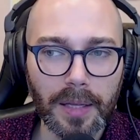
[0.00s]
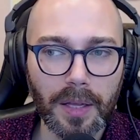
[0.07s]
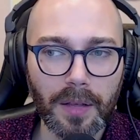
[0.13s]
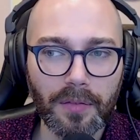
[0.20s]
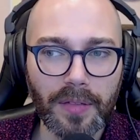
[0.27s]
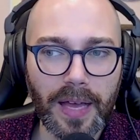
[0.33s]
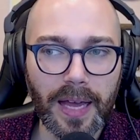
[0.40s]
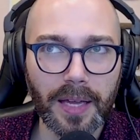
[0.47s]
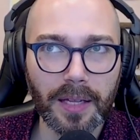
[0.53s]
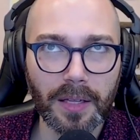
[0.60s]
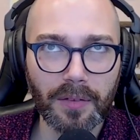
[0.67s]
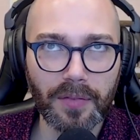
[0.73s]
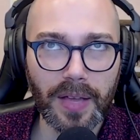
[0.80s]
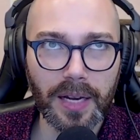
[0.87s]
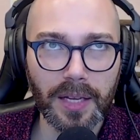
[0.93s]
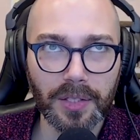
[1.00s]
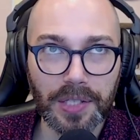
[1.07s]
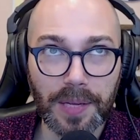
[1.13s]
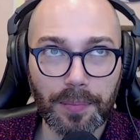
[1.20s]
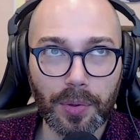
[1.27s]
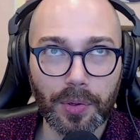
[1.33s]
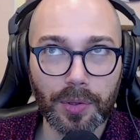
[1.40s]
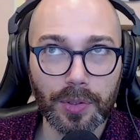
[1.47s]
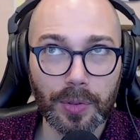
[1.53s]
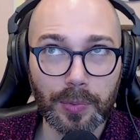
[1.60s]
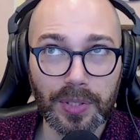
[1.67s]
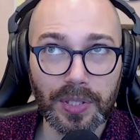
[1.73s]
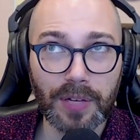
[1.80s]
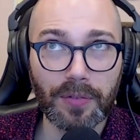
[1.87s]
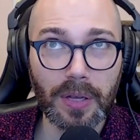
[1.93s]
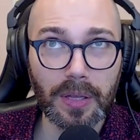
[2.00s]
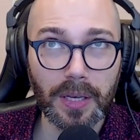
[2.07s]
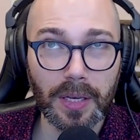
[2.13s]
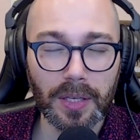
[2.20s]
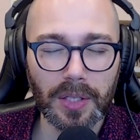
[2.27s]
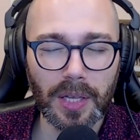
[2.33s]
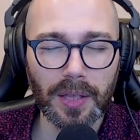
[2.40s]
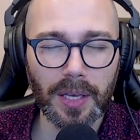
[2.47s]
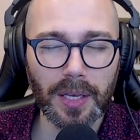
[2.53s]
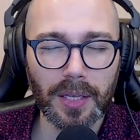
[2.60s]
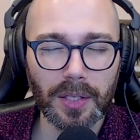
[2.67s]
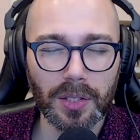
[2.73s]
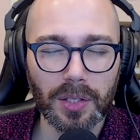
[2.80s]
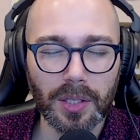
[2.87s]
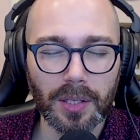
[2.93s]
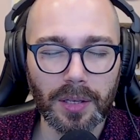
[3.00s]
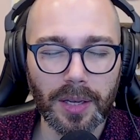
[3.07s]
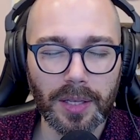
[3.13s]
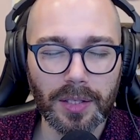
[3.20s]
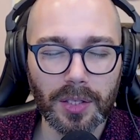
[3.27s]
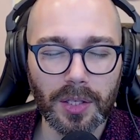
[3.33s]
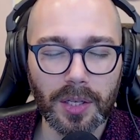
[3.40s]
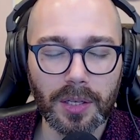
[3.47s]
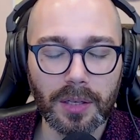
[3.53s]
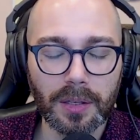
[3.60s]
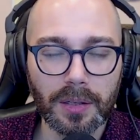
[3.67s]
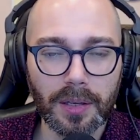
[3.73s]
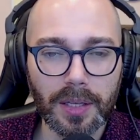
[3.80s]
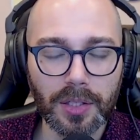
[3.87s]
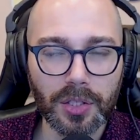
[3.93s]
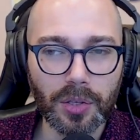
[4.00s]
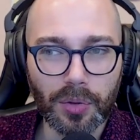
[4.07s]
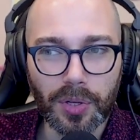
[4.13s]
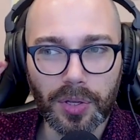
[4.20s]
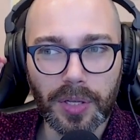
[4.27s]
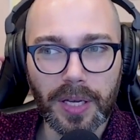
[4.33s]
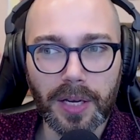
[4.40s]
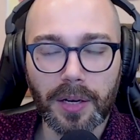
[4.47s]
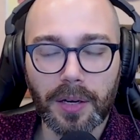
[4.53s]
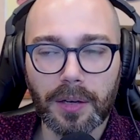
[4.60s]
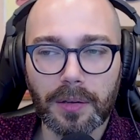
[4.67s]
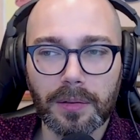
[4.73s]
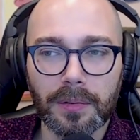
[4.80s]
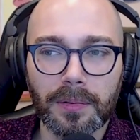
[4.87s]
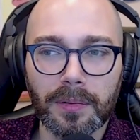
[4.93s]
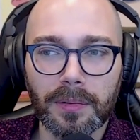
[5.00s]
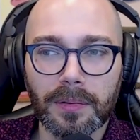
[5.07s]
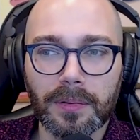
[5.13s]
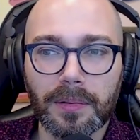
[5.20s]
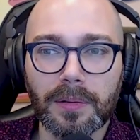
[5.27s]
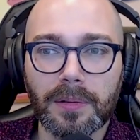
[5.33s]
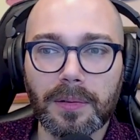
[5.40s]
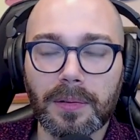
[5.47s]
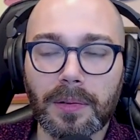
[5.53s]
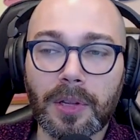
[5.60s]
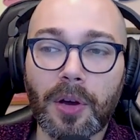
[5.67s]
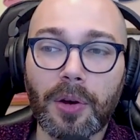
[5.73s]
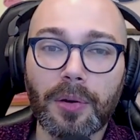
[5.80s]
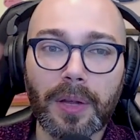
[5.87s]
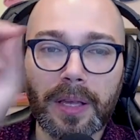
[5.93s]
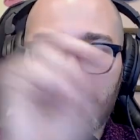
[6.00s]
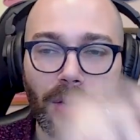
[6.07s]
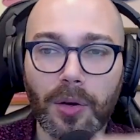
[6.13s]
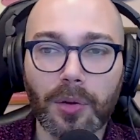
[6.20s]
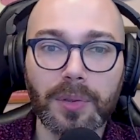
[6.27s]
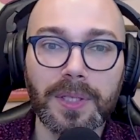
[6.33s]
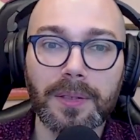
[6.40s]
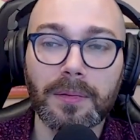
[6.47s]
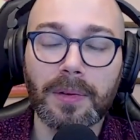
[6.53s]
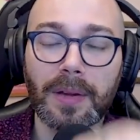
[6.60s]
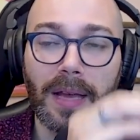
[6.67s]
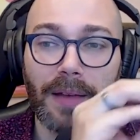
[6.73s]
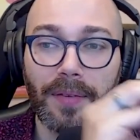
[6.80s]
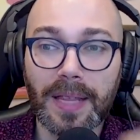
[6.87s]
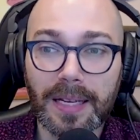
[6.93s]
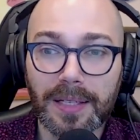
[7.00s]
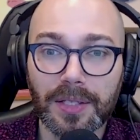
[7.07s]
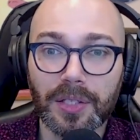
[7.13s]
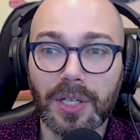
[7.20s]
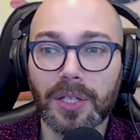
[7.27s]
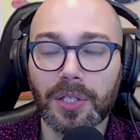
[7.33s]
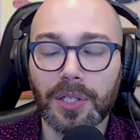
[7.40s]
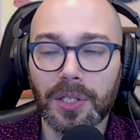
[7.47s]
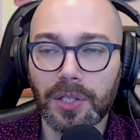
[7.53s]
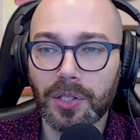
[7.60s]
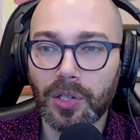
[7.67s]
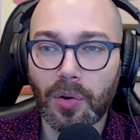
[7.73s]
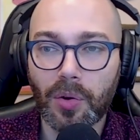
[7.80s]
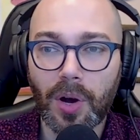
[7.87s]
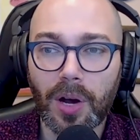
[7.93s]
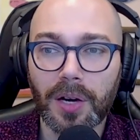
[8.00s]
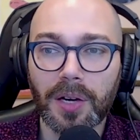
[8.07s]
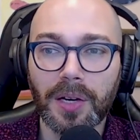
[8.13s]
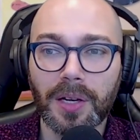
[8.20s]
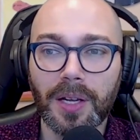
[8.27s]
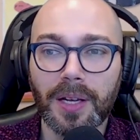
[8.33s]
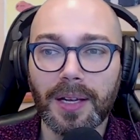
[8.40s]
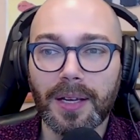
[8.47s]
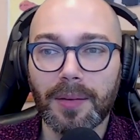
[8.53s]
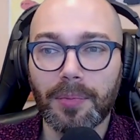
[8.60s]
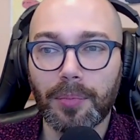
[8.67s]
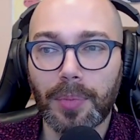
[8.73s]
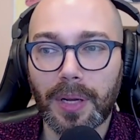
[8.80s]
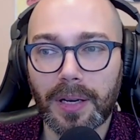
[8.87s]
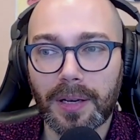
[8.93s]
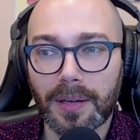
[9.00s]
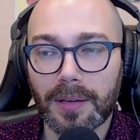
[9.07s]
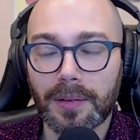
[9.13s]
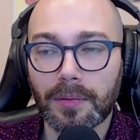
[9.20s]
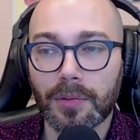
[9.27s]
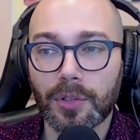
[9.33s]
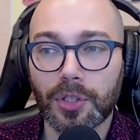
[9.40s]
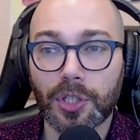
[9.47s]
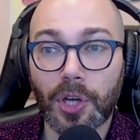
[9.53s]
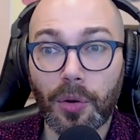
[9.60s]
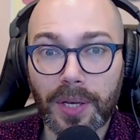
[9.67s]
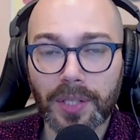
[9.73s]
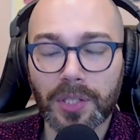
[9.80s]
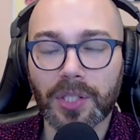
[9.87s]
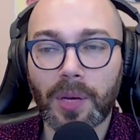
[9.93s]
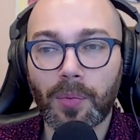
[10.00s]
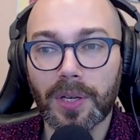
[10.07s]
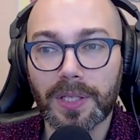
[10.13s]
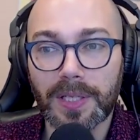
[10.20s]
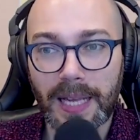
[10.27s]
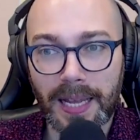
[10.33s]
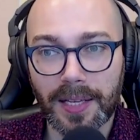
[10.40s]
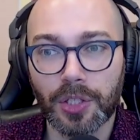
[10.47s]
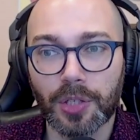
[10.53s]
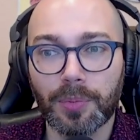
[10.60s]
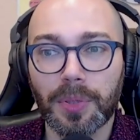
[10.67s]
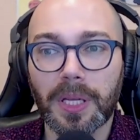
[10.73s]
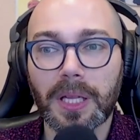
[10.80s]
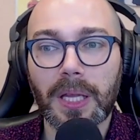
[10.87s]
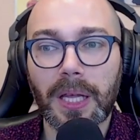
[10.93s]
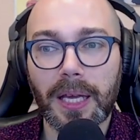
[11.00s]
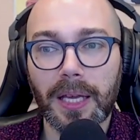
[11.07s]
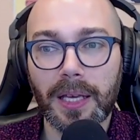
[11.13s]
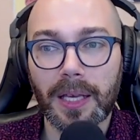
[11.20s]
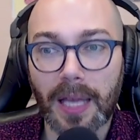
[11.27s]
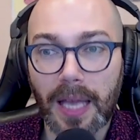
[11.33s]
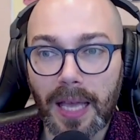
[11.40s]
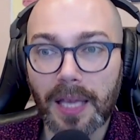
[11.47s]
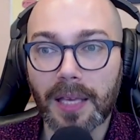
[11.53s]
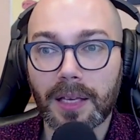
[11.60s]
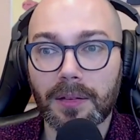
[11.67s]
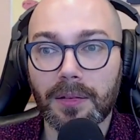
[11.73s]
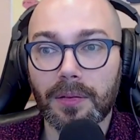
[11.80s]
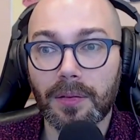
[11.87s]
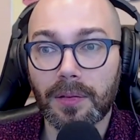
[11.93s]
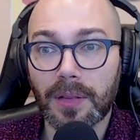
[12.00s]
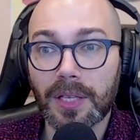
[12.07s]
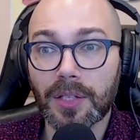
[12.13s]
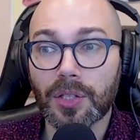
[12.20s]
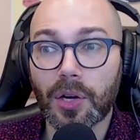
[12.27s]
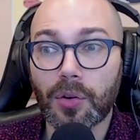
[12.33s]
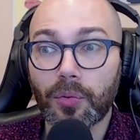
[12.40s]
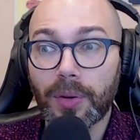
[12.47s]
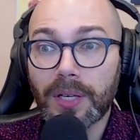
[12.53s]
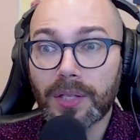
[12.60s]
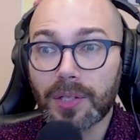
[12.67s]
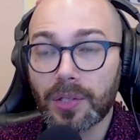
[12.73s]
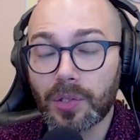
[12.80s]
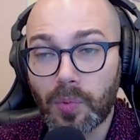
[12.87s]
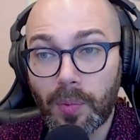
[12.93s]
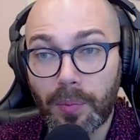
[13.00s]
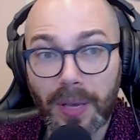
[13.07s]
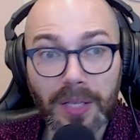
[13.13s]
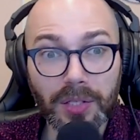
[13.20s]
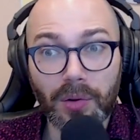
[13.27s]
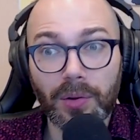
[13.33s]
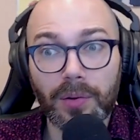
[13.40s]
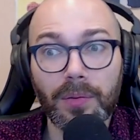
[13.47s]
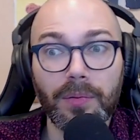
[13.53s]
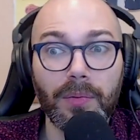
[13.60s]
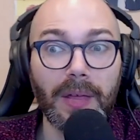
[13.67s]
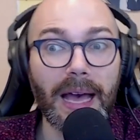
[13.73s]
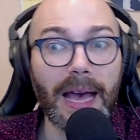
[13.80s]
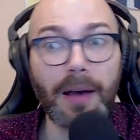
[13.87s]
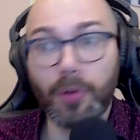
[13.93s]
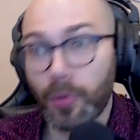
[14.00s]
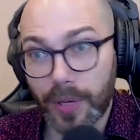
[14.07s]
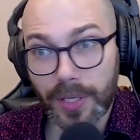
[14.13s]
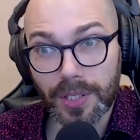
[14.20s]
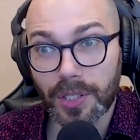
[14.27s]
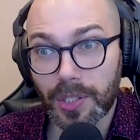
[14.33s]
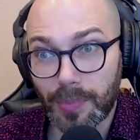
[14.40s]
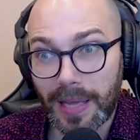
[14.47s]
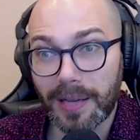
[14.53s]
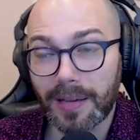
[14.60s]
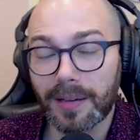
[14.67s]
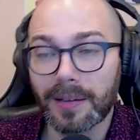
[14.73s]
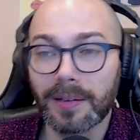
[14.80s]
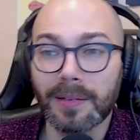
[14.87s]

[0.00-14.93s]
love that. I love that example specifically because I think it's so clear. No, like, having that discussion is so hard, but showing someone tangibly like, hey, these are reasons based on the hour we just spent.